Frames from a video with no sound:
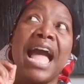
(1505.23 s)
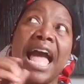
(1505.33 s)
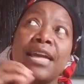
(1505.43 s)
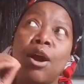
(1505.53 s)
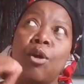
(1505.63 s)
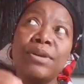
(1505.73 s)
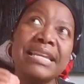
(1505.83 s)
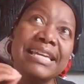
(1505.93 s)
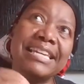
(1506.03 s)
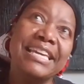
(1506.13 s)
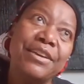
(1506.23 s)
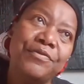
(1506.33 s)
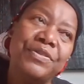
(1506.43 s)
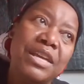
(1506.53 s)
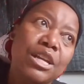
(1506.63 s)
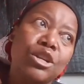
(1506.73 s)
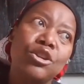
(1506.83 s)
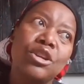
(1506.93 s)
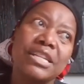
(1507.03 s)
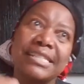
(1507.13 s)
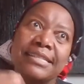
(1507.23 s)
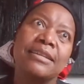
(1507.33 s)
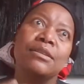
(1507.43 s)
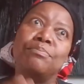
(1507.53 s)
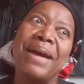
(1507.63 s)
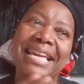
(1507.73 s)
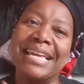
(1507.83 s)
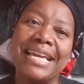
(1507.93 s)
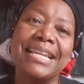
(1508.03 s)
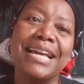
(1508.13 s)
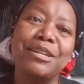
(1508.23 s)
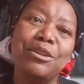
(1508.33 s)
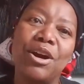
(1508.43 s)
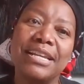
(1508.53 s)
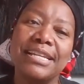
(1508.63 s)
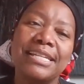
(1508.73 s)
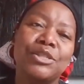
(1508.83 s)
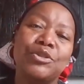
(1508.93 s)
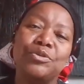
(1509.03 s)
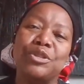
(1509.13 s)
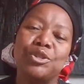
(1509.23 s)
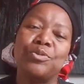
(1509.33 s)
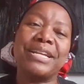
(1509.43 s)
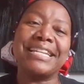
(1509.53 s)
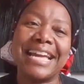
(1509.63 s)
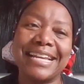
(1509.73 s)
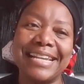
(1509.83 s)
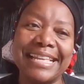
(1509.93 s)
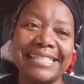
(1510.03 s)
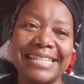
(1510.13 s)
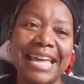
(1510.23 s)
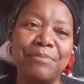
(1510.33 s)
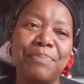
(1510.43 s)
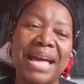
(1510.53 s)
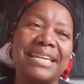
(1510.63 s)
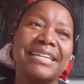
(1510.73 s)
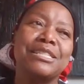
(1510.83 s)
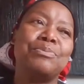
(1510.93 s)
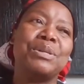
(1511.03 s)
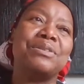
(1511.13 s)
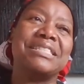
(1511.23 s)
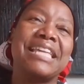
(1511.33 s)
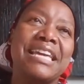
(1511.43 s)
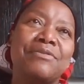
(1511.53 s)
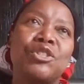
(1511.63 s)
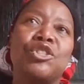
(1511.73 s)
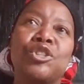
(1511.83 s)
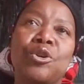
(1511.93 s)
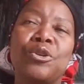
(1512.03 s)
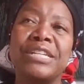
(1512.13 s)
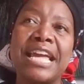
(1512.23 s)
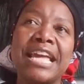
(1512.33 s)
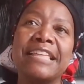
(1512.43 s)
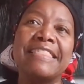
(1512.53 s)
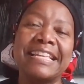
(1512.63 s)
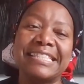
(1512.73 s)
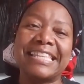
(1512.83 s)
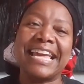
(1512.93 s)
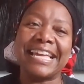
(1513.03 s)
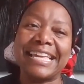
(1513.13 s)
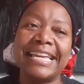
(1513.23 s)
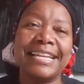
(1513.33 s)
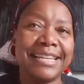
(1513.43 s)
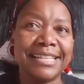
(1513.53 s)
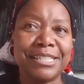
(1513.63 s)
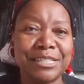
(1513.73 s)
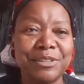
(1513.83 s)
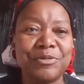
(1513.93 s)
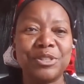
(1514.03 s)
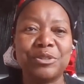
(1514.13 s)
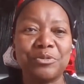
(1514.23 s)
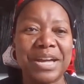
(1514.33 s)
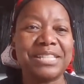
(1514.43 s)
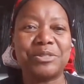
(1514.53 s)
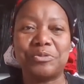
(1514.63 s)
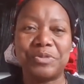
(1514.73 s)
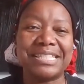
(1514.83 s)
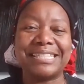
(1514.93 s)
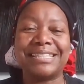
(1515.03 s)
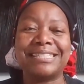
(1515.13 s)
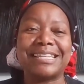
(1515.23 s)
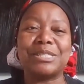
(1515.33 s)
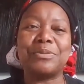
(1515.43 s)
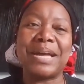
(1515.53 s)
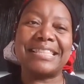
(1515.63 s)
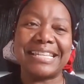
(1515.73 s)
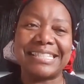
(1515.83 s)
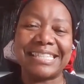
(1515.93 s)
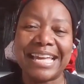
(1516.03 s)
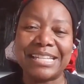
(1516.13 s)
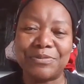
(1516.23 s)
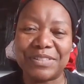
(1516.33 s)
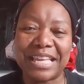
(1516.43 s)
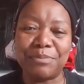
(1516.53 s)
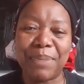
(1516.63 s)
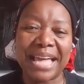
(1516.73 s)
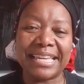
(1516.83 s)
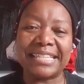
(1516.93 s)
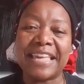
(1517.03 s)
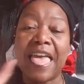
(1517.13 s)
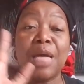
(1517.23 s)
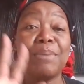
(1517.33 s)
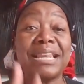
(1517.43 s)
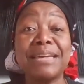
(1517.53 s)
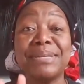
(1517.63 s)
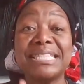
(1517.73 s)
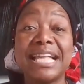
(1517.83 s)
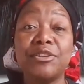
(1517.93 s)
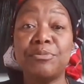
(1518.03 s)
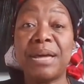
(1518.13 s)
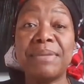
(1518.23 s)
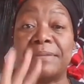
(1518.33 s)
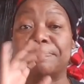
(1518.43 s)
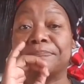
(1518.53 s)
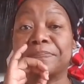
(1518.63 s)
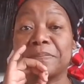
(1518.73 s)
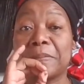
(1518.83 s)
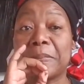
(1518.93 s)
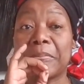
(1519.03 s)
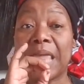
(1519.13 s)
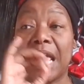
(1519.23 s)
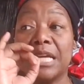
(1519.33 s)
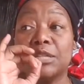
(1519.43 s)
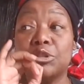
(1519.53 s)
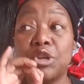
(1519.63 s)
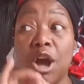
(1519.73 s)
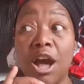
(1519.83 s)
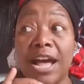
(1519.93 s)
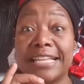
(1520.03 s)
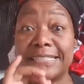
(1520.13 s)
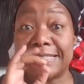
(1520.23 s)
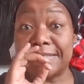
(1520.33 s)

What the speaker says: I only give my inner knowledge to the $29.99 package because they have shown that they are in it for the right reasons. That's why they signed for that package. But let me tell you, mommy, God